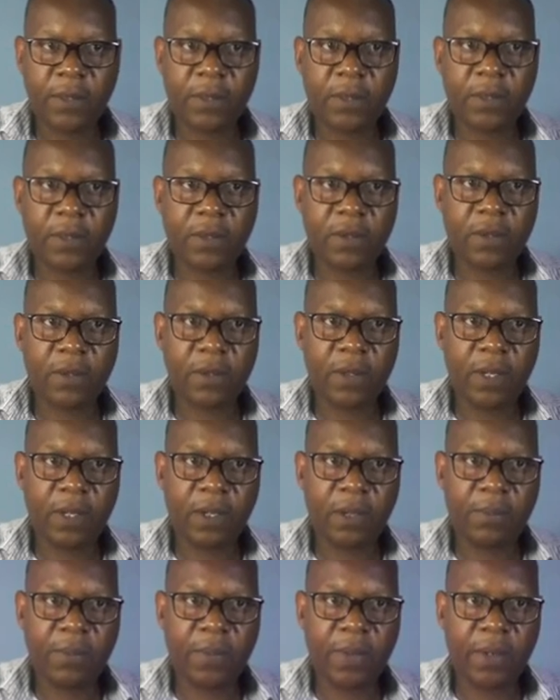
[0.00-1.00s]
So I
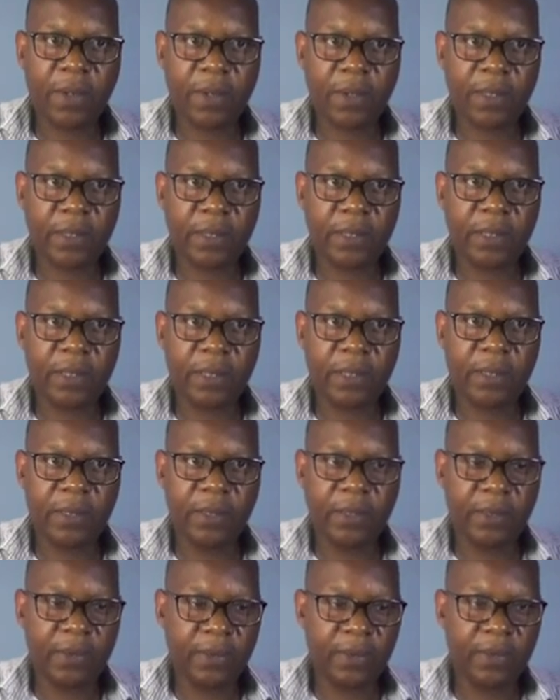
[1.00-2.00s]
balance
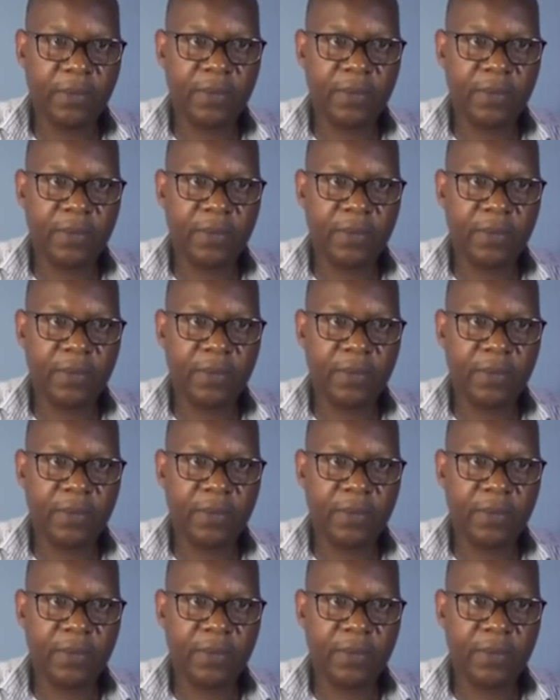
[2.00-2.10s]
this